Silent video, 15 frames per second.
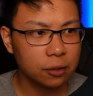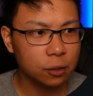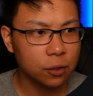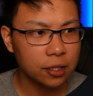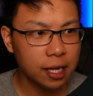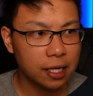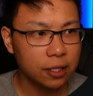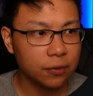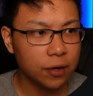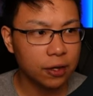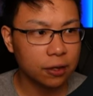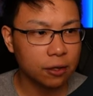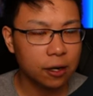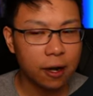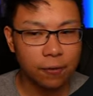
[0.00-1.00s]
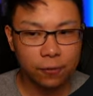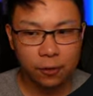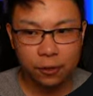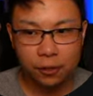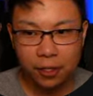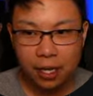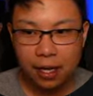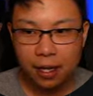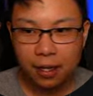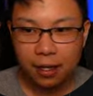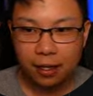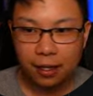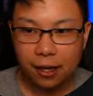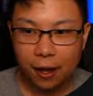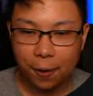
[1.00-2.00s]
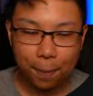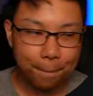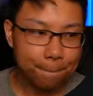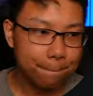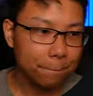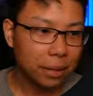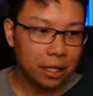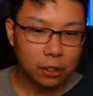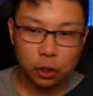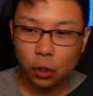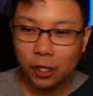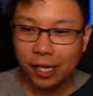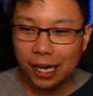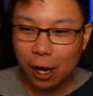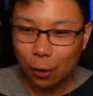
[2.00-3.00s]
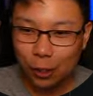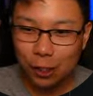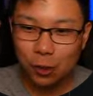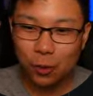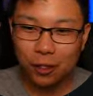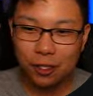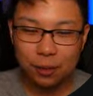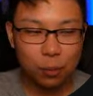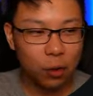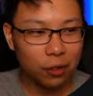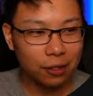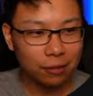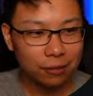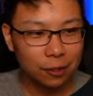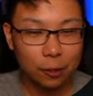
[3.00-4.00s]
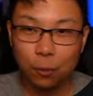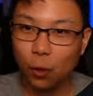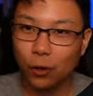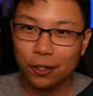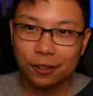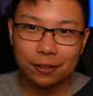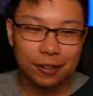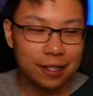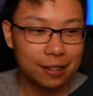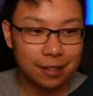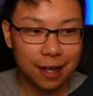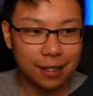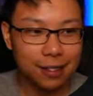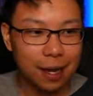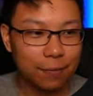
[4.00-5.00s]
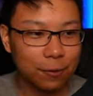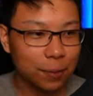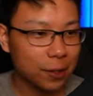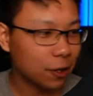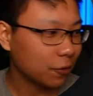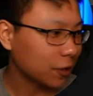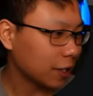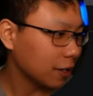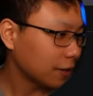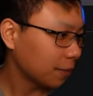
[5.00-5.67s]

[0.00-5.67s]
satisfy their coffers. Yeah. Joe Kane, how are you doing this morning? Good morning. It's nighttime for me over here.